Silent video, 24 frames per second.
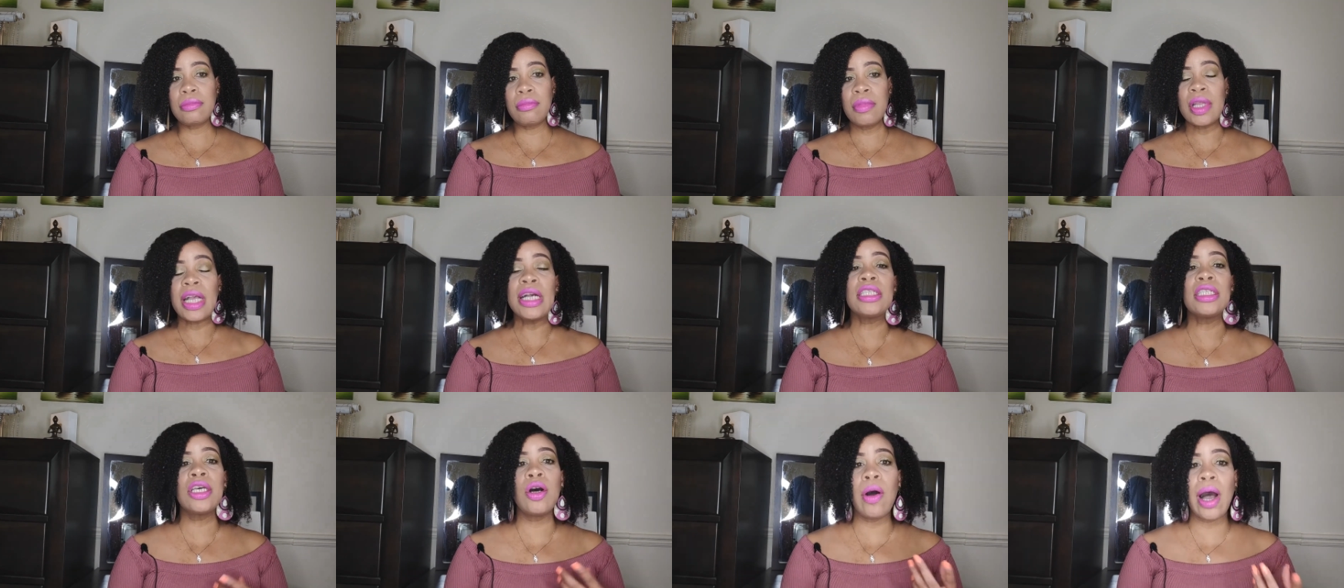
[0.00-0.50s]

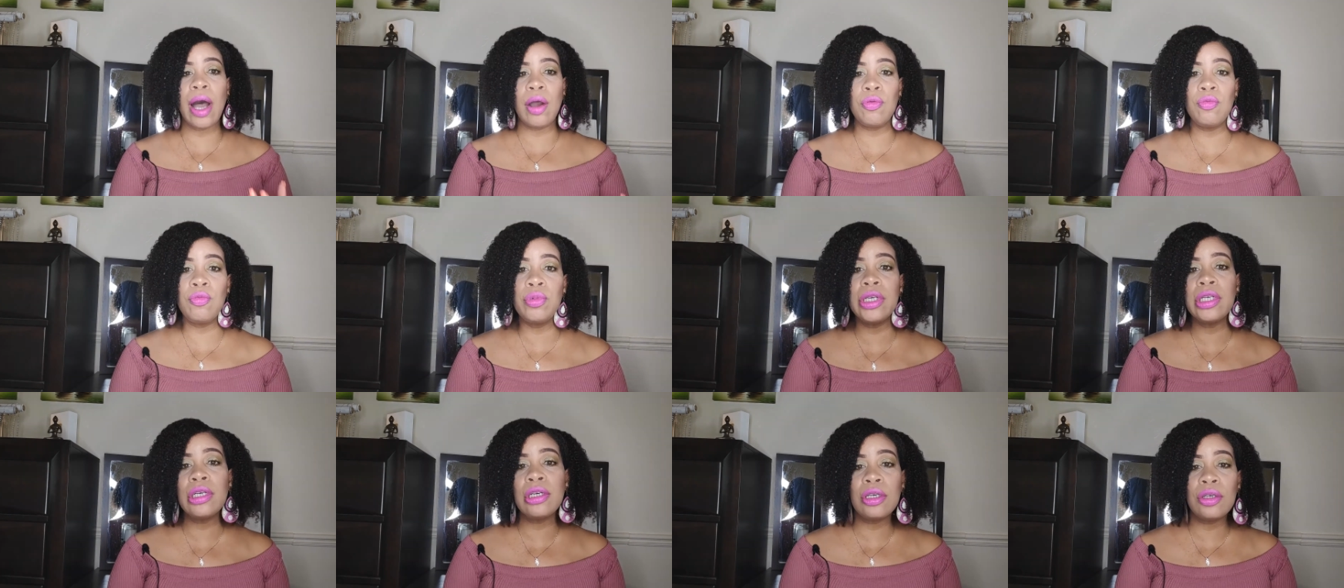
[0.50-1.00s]
so I
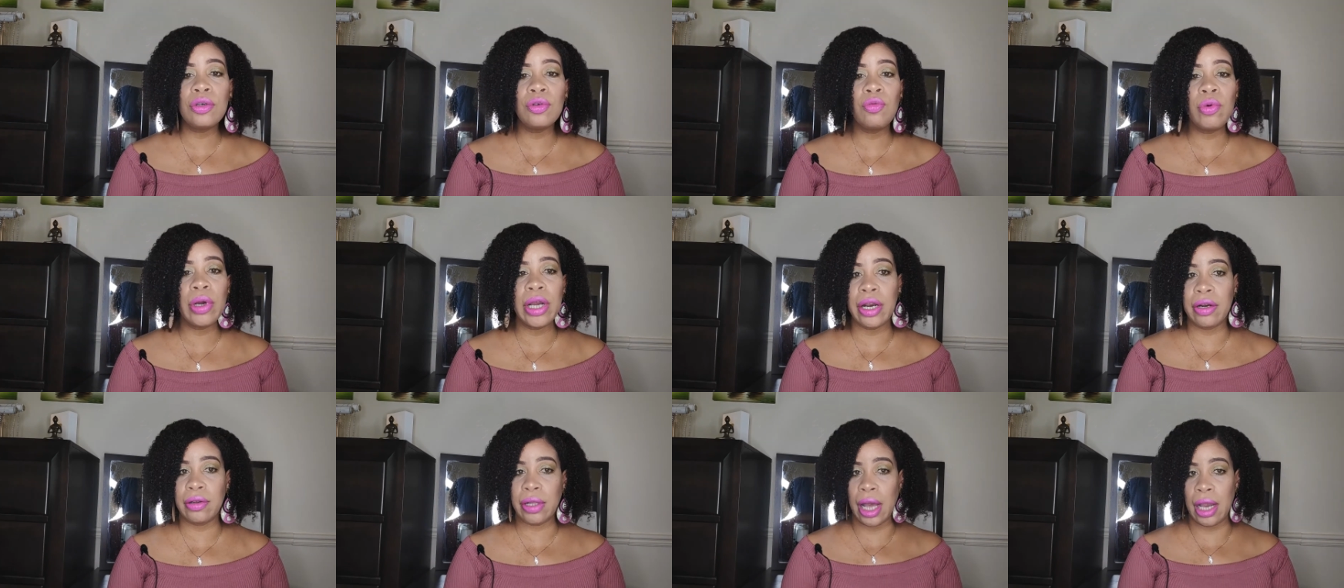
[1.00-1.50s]
will
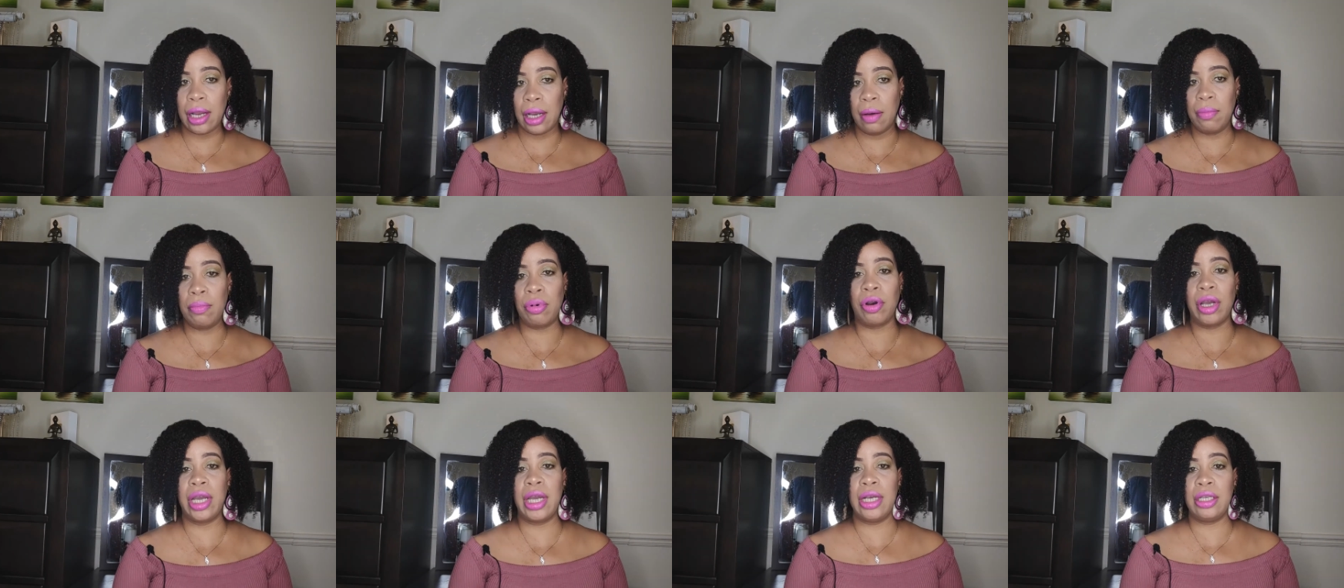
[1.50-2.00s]
wear like
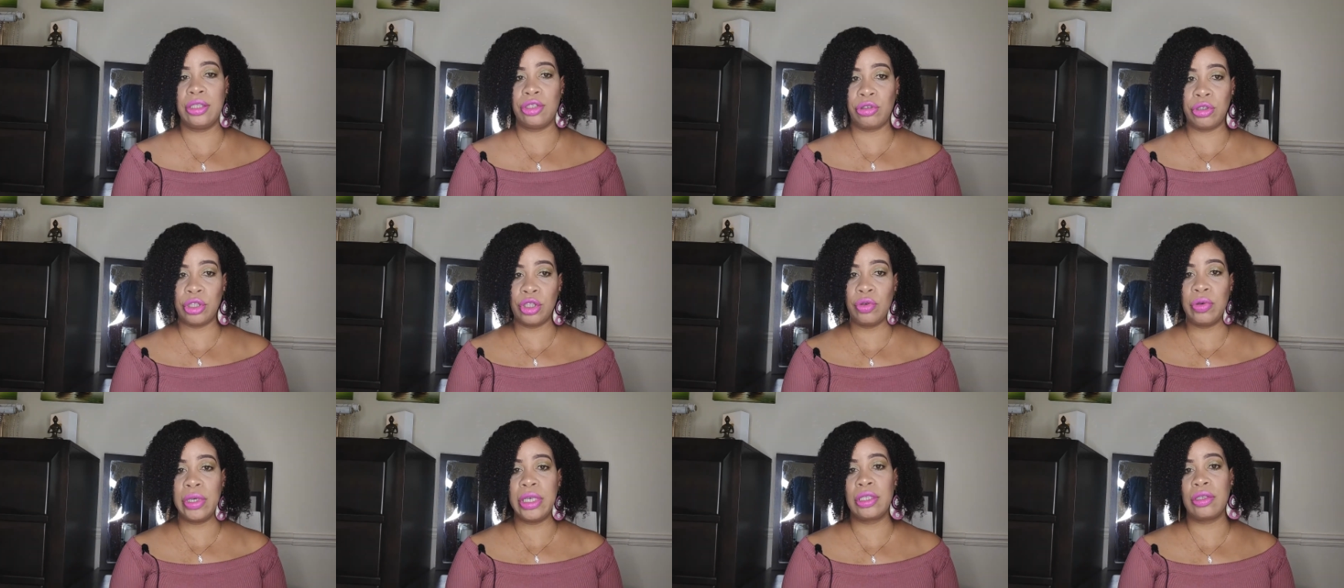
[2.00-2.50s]
braids or
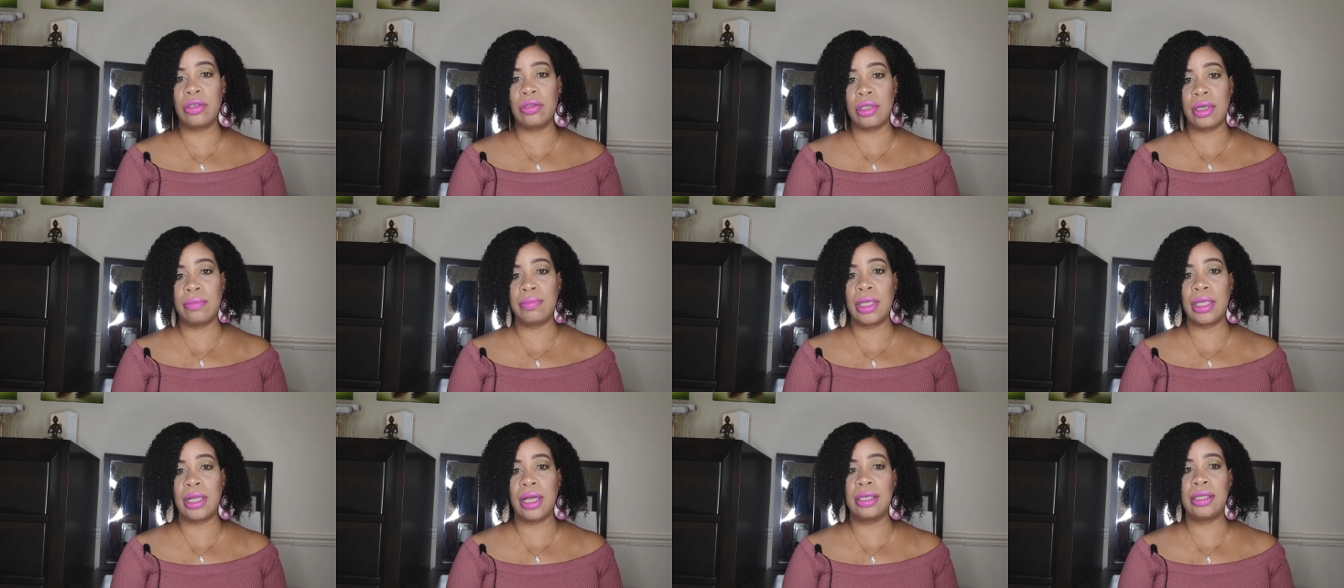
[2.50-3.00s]
twists or
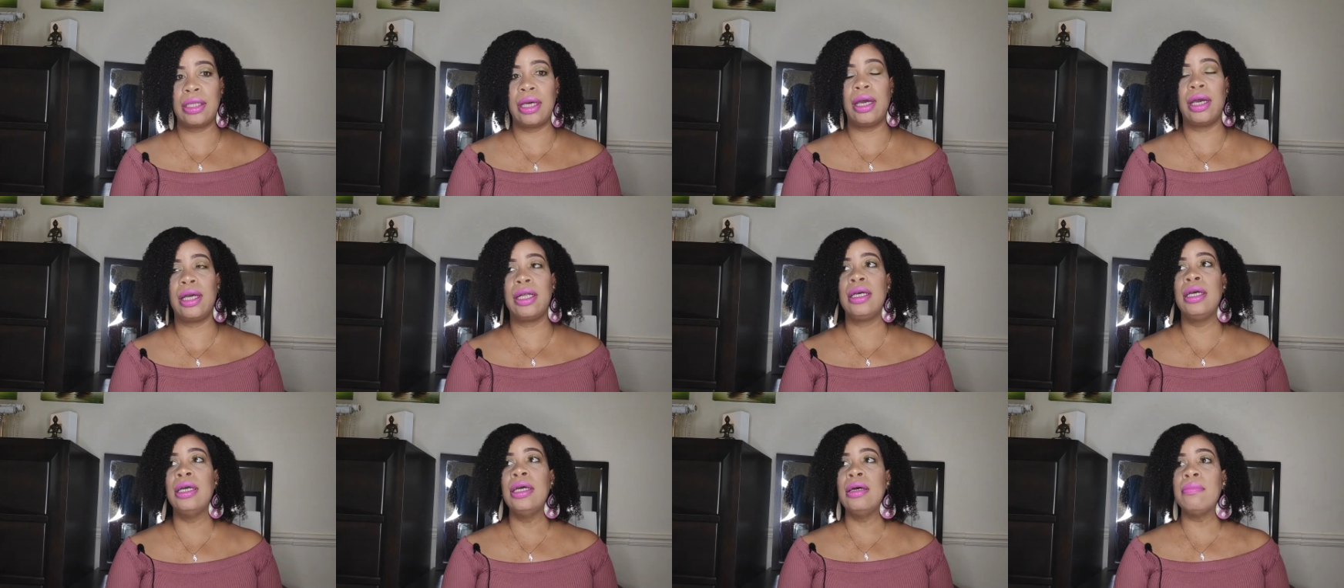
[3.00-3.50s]
something like that.